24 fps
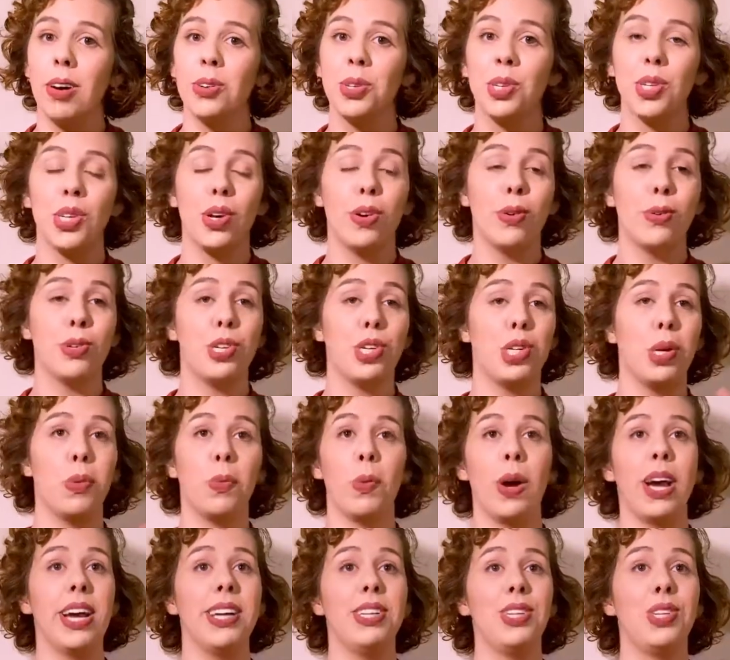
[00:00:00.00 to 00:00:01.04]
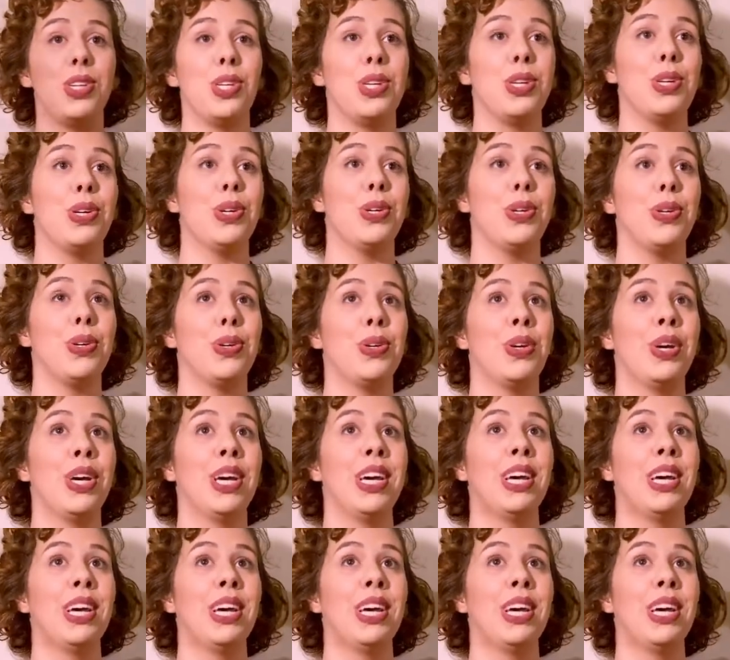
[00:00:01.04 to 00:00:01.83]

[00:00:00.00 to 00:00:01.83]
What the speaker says: So she went to